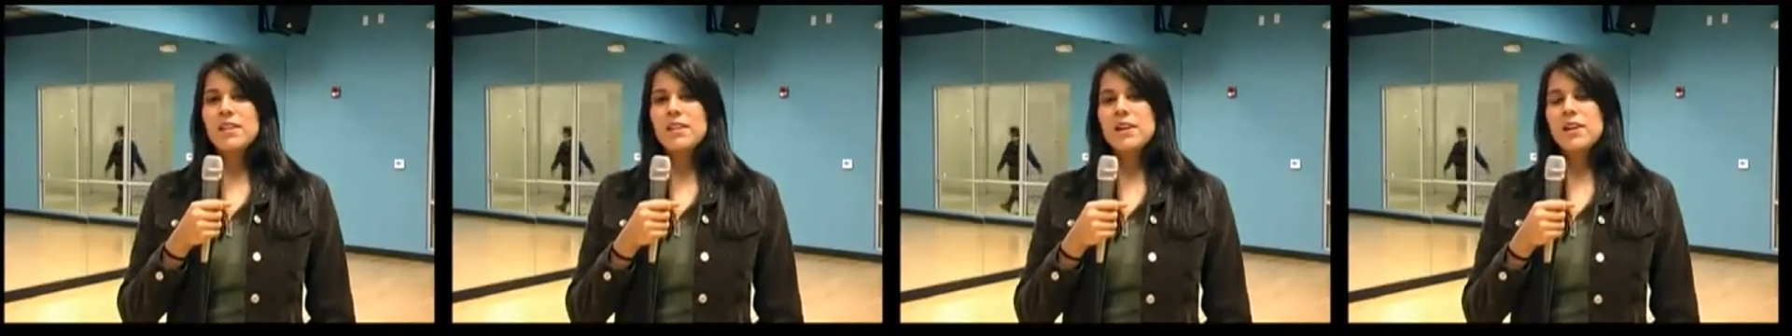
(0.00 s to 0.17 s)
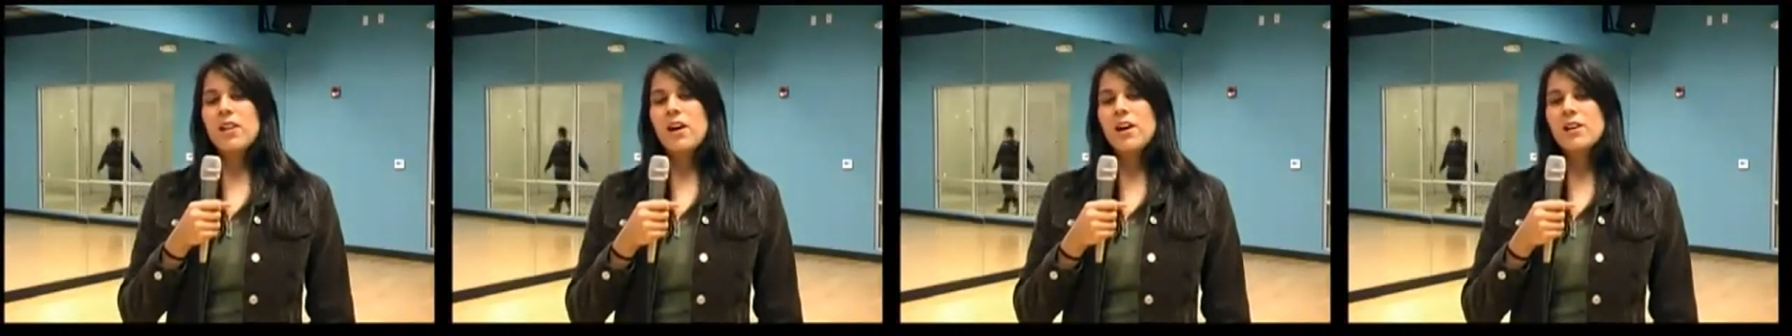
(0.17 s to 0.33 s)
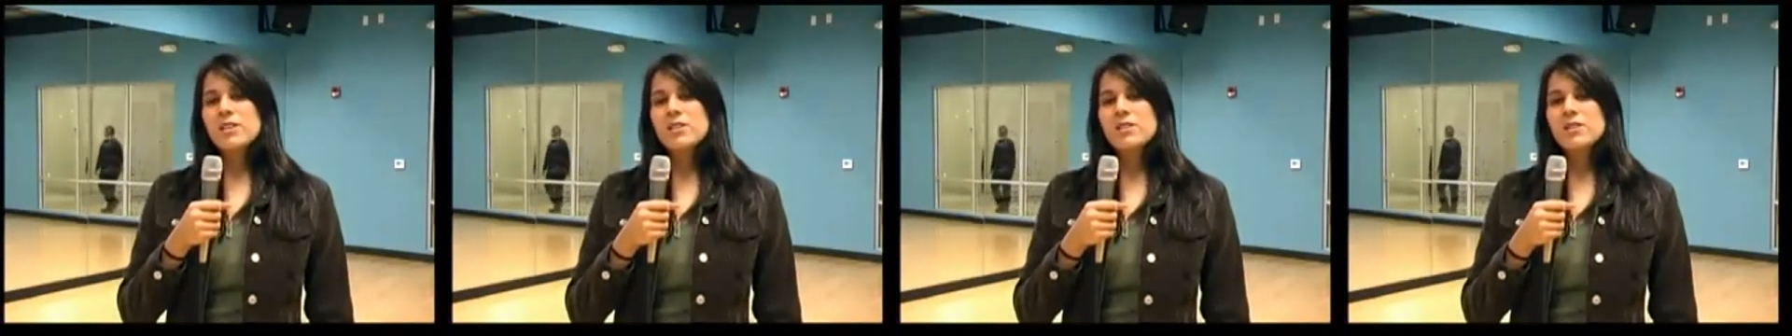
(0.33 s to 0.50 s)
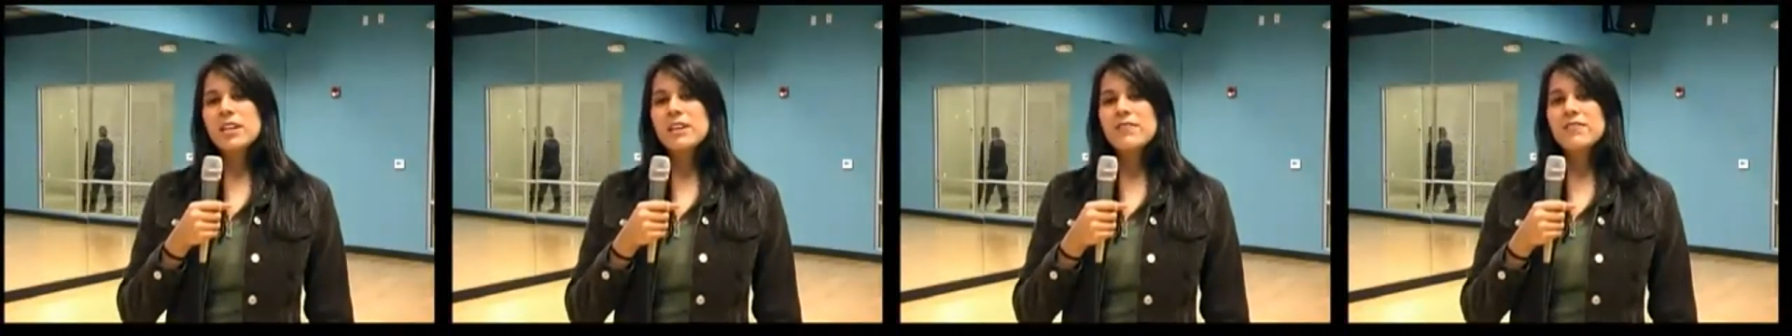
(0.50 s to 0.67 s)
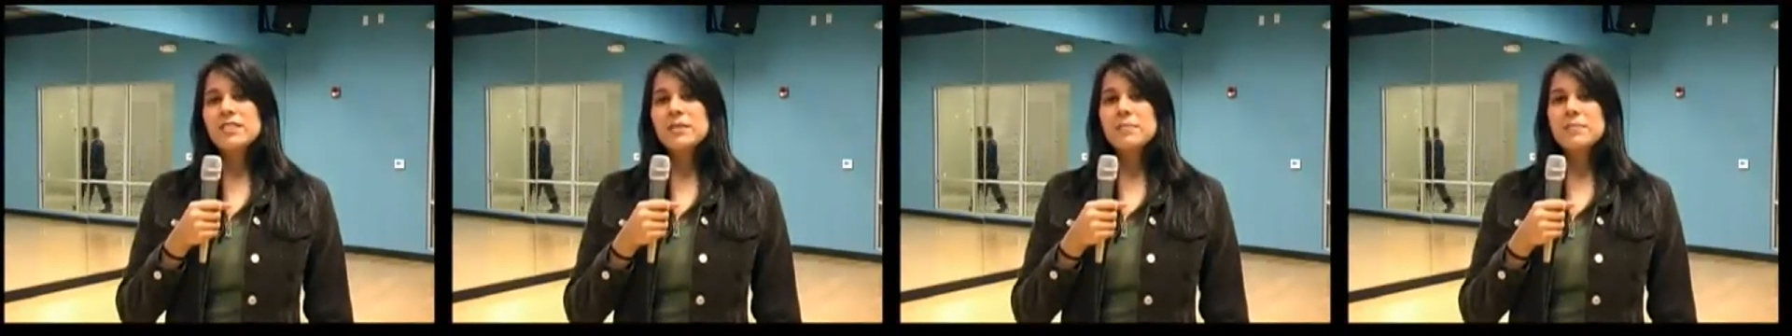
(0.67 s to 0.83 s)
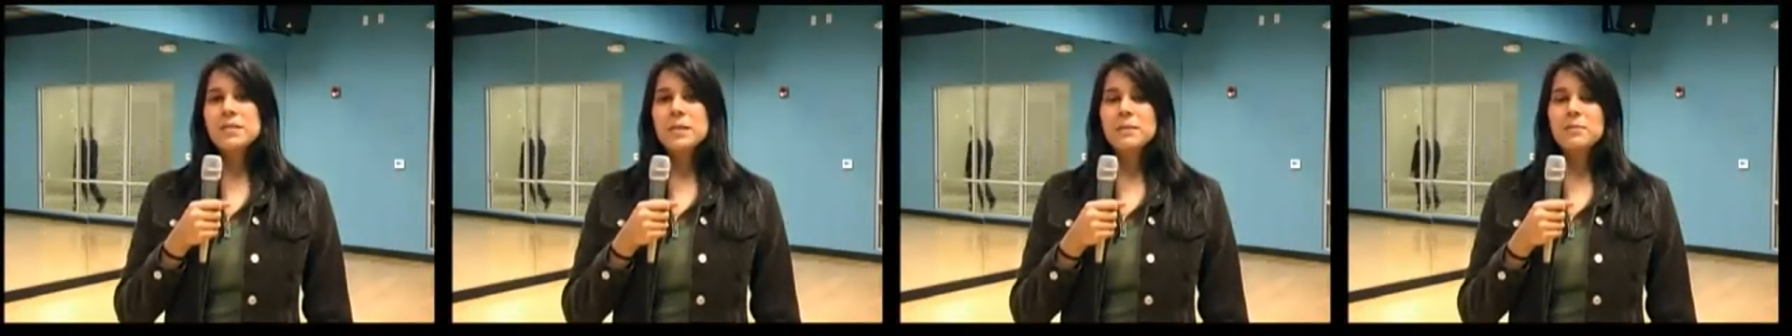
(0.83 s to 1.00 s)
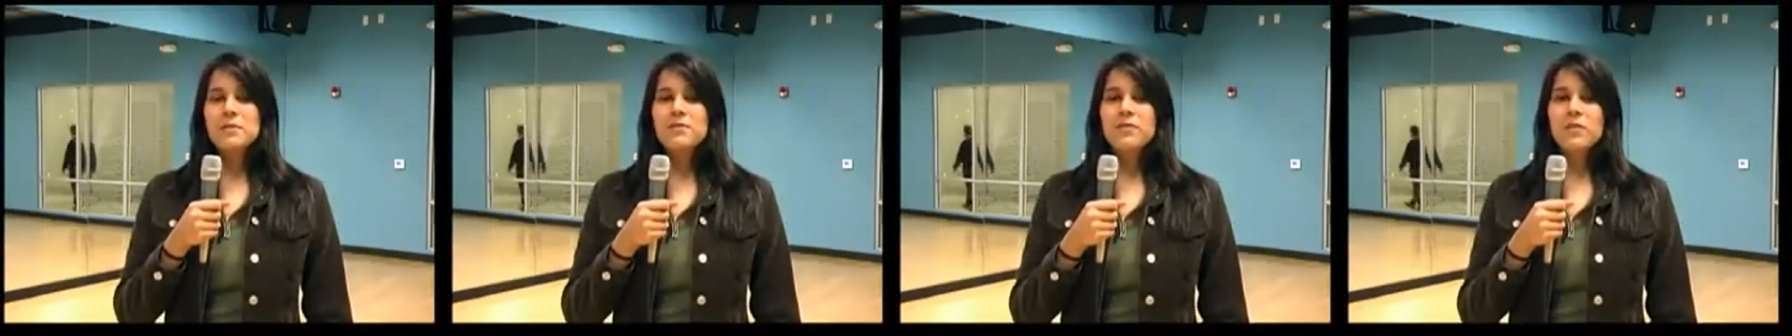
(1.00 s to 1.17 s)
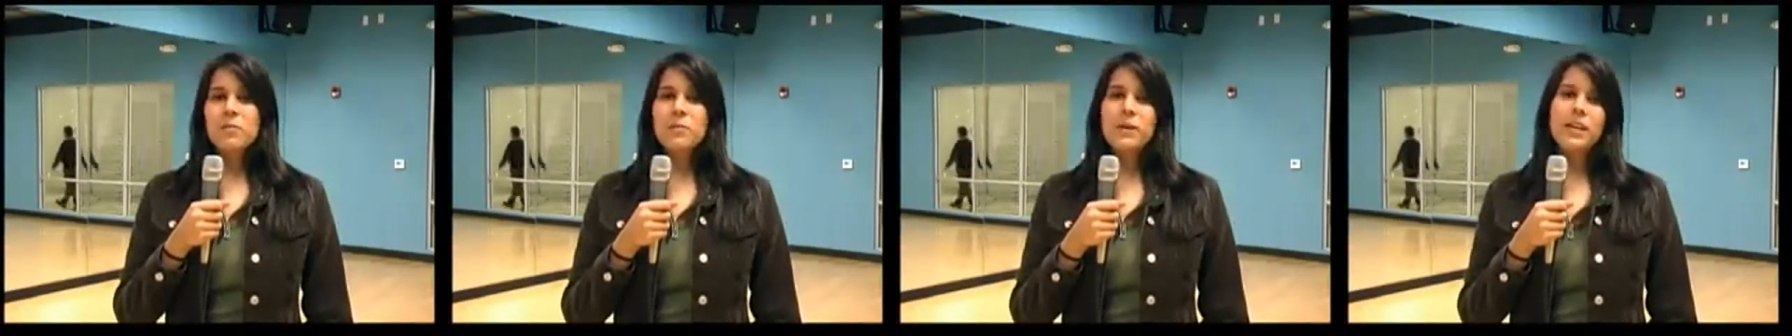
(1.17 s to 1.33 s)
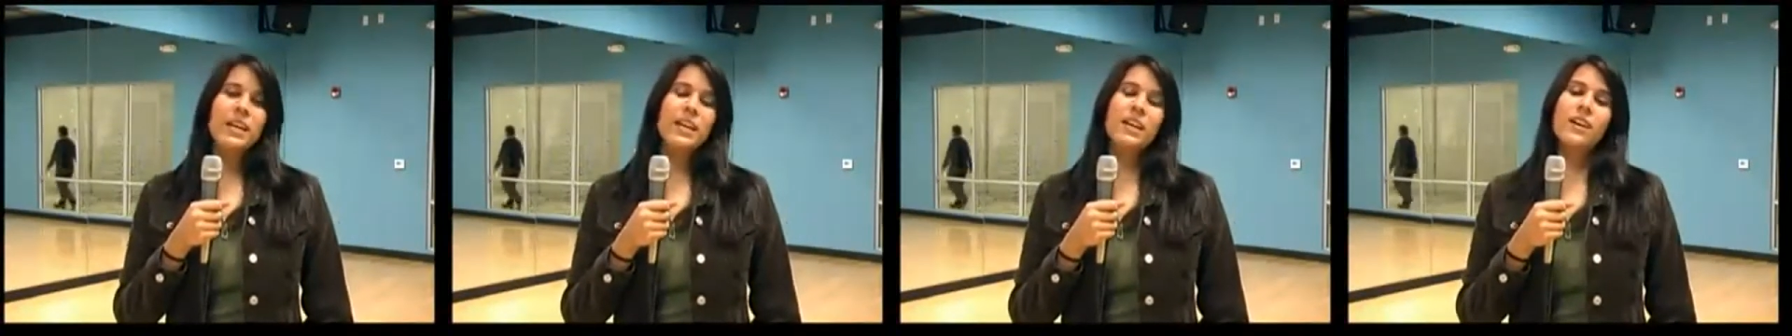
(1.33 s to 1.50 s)
They'll also give some tips
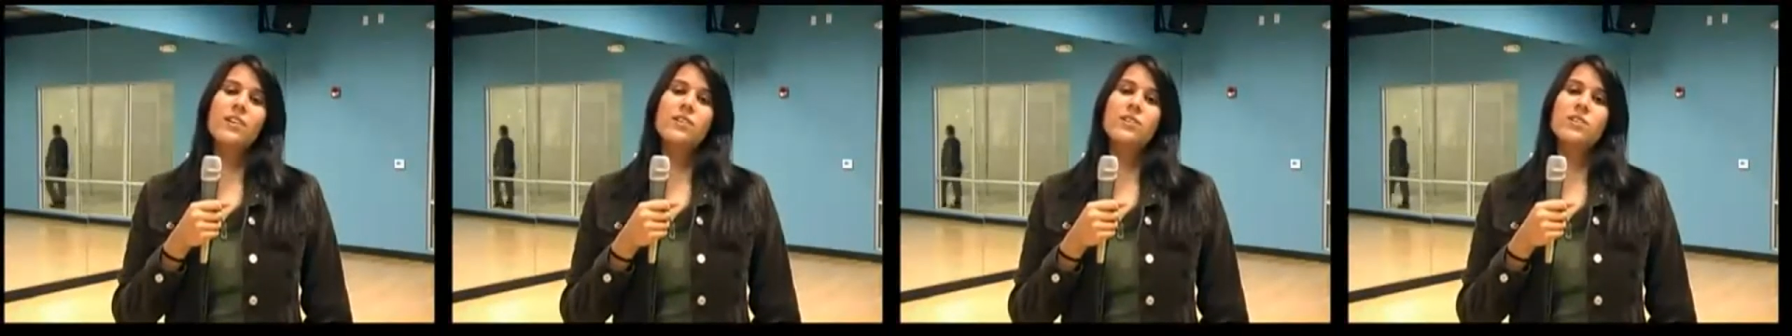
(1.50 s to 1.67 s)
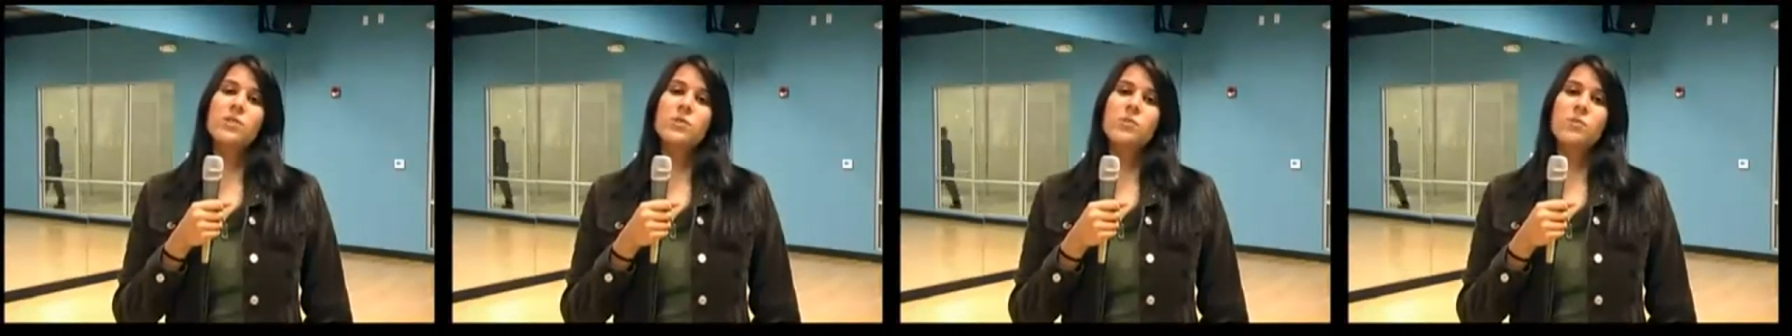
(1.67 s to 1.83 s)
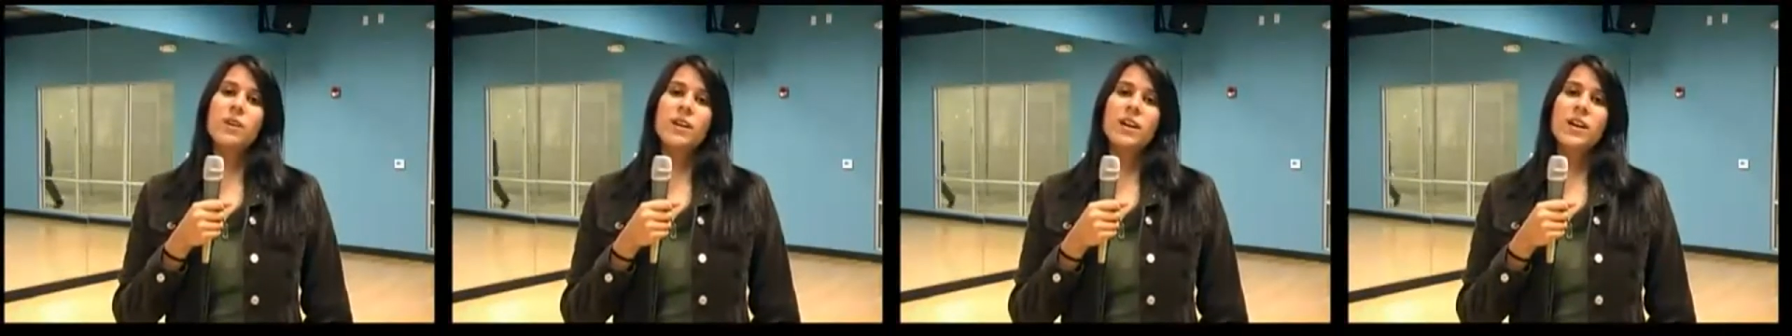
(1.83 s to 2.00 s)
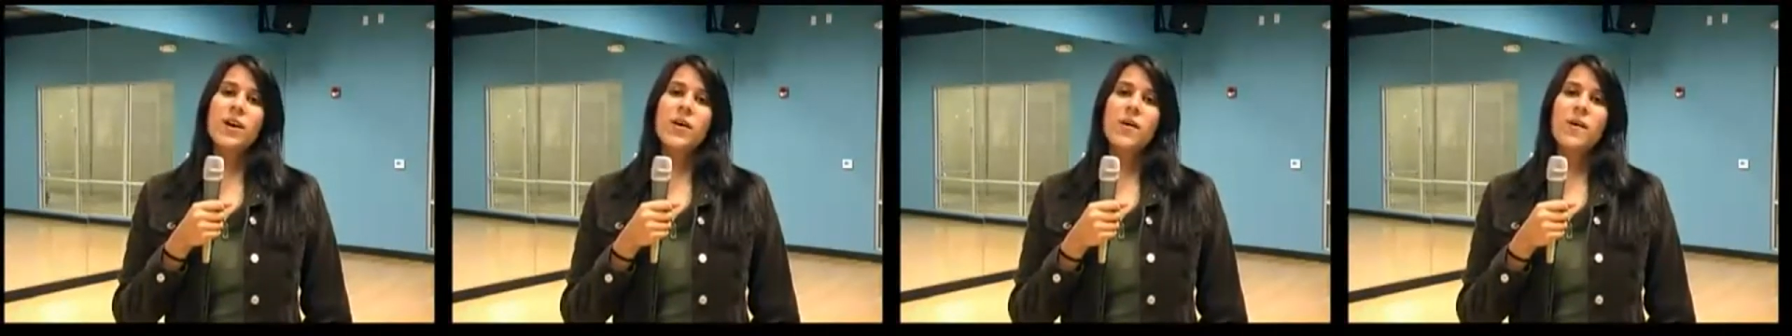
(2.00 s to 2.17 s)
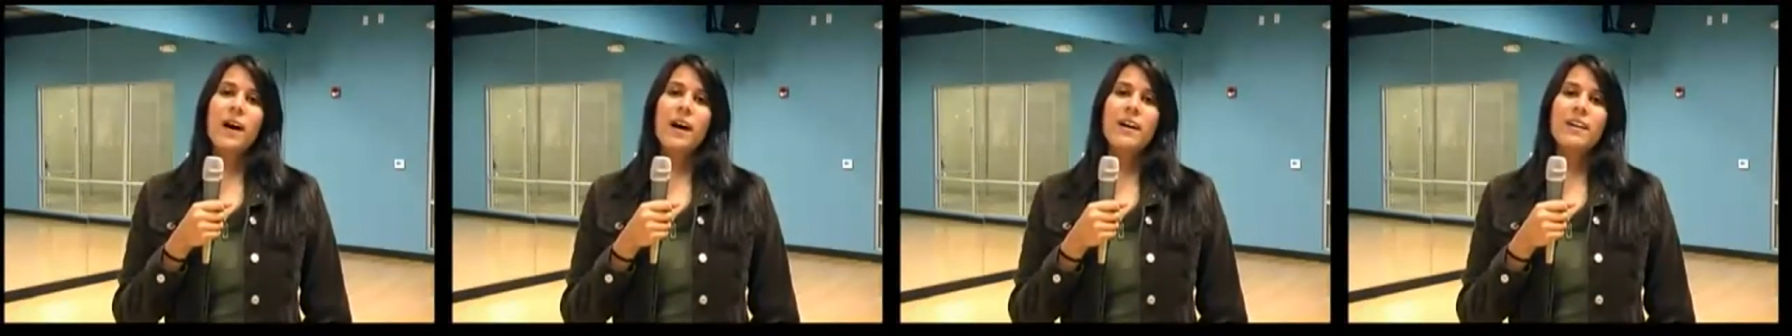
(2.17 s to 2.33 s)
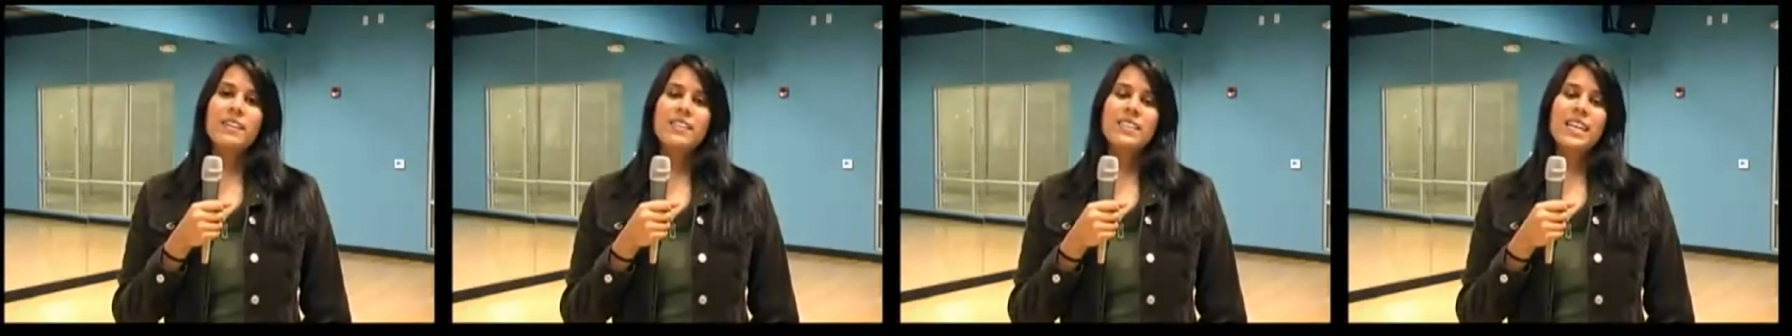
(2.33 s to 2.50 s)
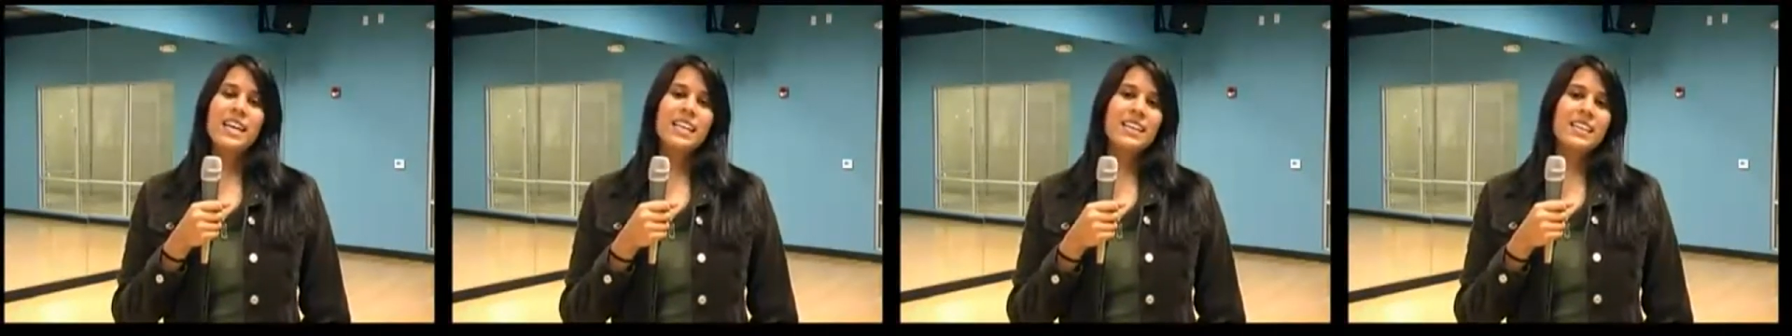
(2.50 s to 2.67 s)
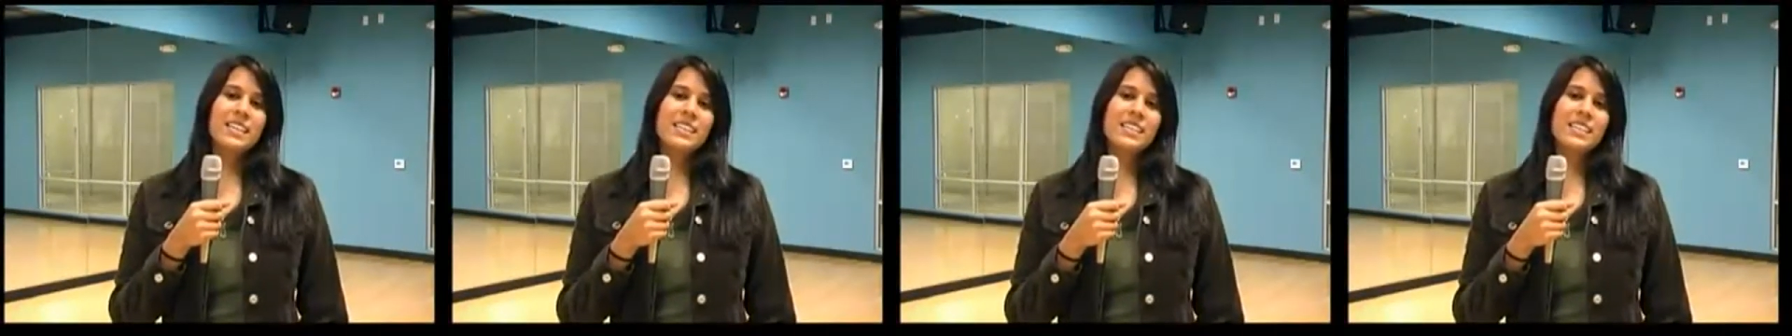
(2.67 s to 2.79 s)
for beginners who want to go out and take